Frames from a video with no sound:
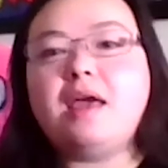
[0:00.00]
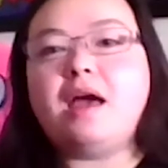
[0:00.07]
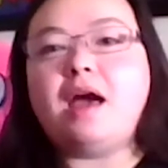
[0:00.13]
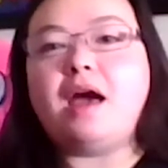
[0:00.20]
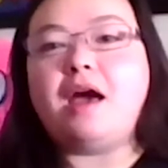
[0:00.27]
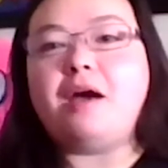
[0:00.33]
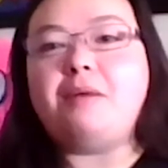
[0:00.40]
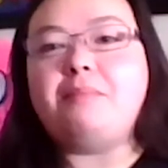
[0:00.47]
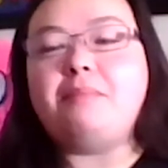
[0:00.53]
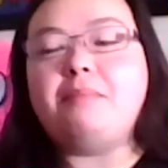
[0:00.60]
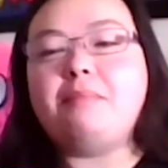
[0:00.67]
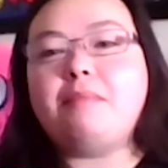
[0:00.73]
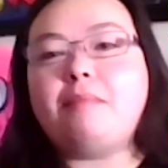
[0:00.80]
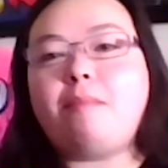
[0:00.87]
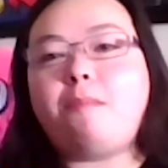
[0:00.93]

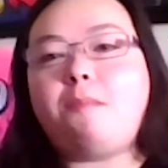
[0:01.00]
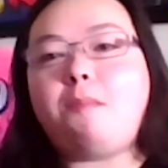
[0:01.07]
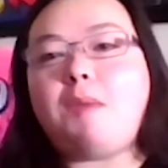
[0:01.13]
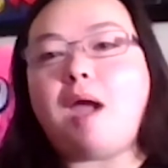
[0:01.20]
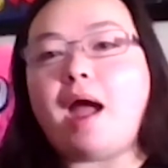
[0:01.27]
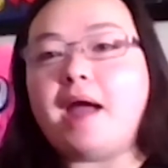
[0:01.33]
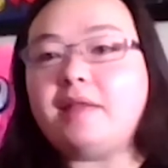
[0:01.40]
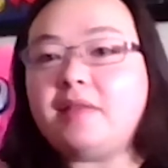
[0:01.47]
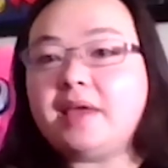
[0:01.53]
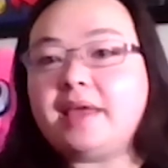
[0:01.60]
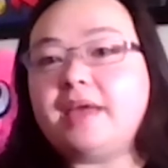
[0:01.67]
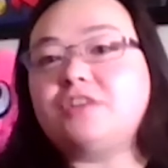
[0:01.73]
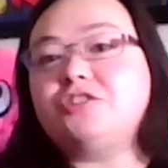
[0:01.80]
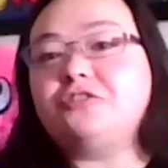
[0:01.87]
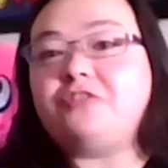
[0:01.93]
I like
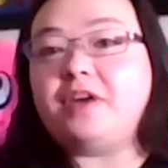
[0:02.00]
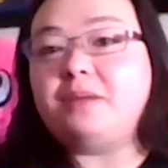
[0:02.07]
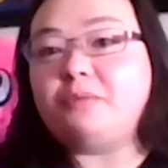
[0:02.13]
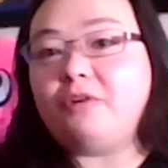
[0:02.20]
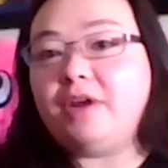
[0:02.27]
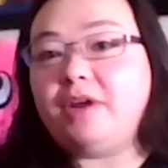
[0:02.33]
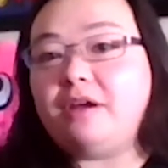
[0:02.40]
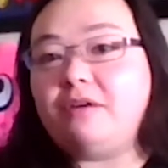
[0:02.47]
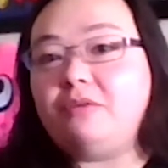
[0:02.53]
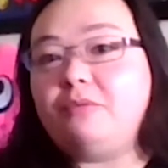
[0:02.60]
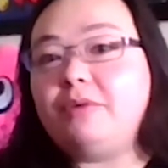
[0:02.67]
extra fine merino,